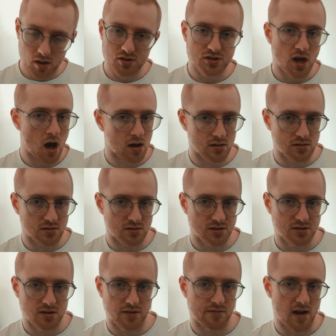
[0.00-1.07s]

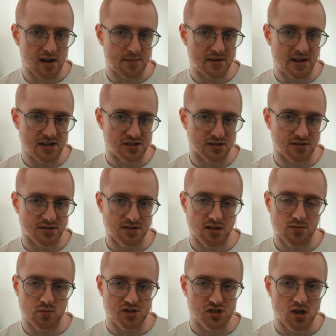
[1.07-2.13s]
tons of recommendations,
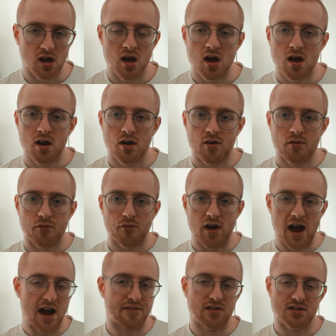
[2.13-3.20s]
which
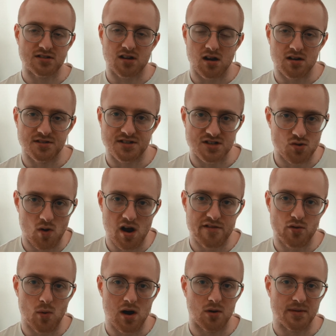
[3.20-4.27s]
at first glance is quite
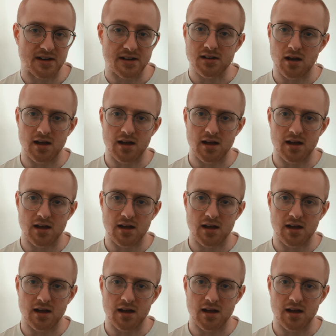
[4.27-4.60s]
overwhelming, and